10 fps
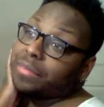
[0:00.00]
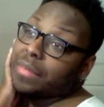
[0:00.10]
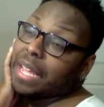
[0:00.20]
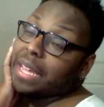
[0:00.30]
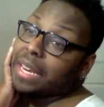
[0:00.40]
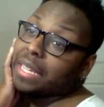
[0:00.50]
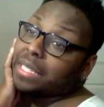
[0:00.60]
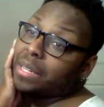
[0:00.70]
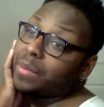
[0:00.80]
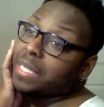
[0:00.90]
And
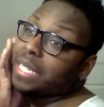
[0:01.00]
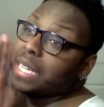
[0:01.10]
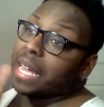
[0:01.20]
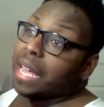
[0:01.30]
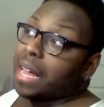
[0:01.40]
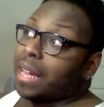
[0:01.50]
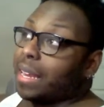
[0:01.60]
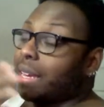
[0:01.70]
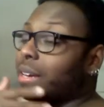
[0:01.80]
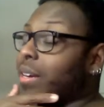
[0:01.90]
so we see
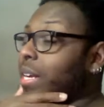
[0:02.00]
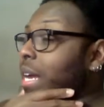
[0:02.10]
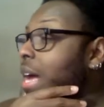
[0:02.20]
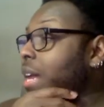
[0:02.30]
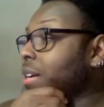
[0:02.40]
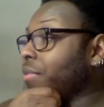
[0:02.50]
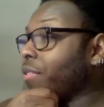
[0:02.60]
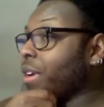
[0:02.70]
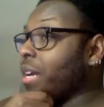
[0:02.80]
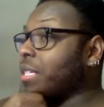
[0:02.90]
Chaotic, her and Chaotic are
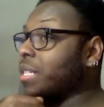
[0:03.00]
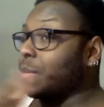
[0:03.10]
friends.